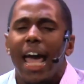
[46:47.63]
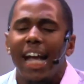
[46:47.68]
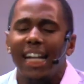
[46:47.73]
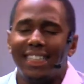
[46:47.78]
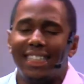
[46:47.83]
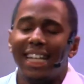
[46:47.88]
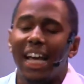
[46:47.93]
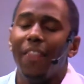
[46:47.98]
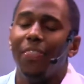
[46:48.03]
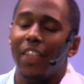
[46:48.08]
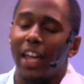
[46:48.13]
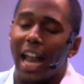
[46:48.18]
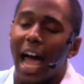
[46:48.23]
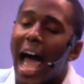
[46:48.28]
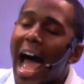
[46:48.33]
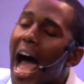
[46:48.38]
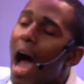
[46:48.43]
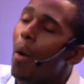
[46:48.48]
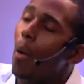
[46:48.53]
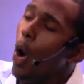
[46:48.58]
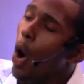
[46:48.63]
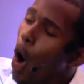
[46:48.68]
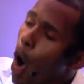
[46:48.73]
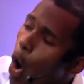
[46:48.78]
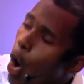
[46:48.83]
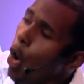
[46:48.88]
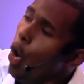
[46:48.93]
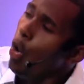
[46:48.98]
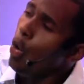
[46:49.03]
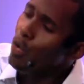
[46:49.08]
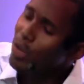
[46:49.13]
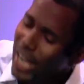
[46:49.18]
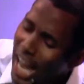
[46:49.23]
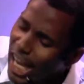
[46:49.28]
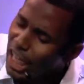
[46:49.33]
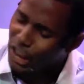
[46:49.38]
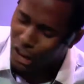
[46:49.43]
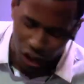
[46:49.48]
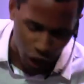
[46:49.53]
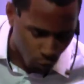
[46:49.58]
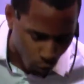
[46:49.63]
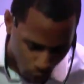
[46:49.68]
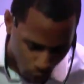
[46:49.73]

he said, then our whole nation